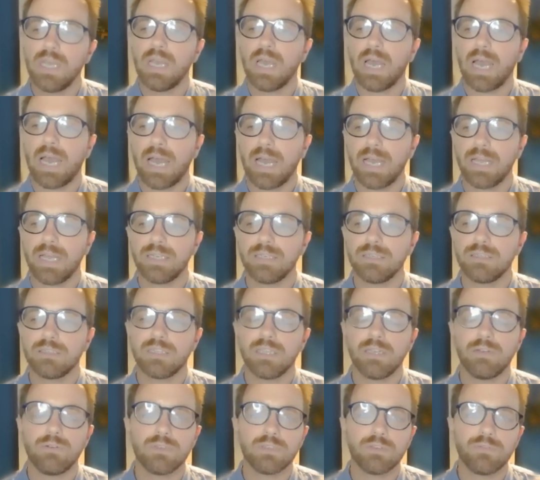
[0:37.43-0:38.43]
And
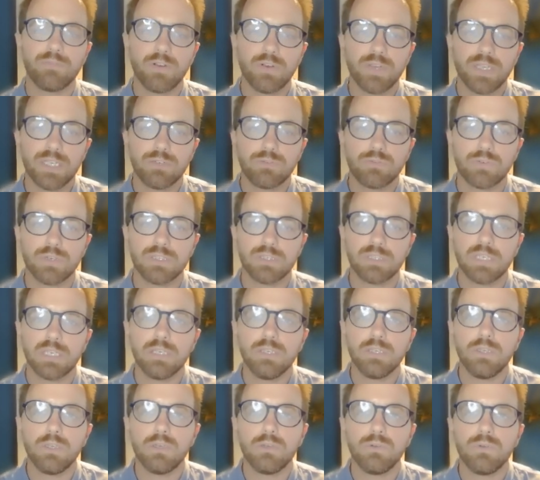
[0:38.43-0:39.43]
there is a very interesting
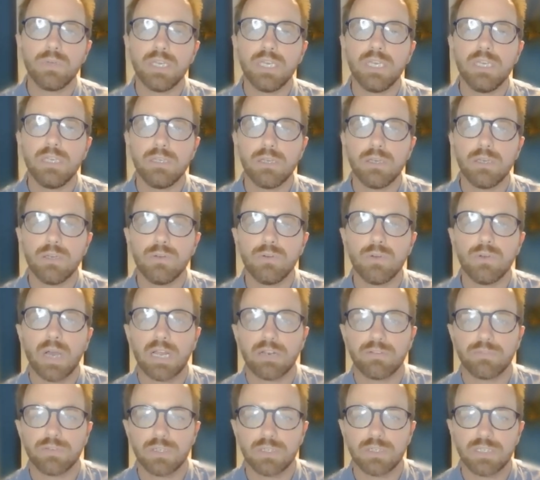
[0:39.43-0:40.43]
new EU
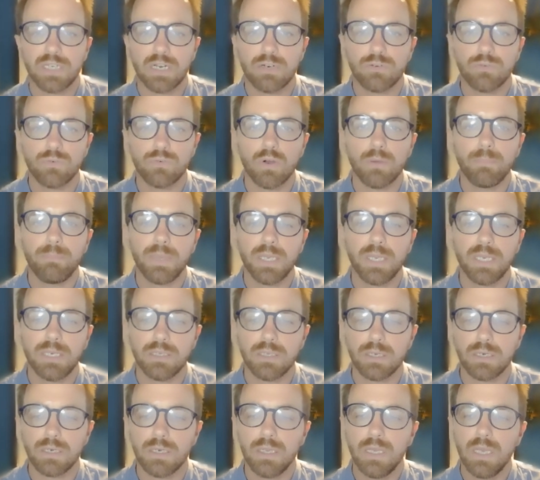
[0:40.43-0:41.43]
Advocate General
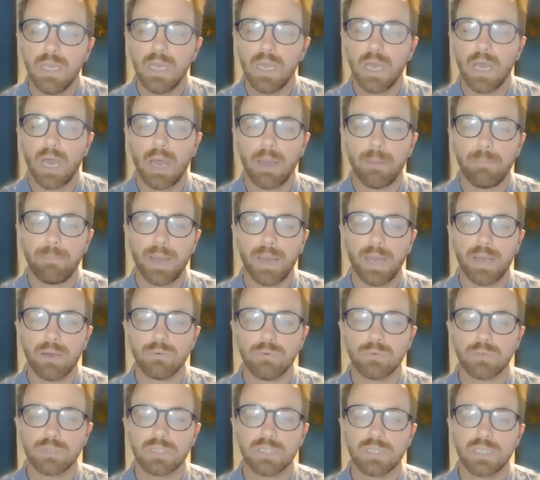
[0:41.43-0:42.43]
opinion
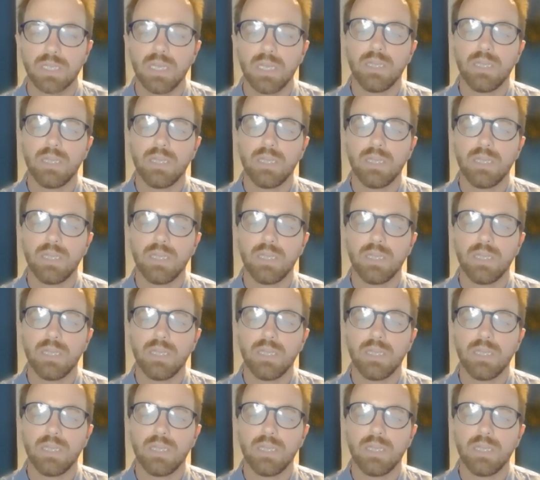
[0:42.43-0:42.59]
about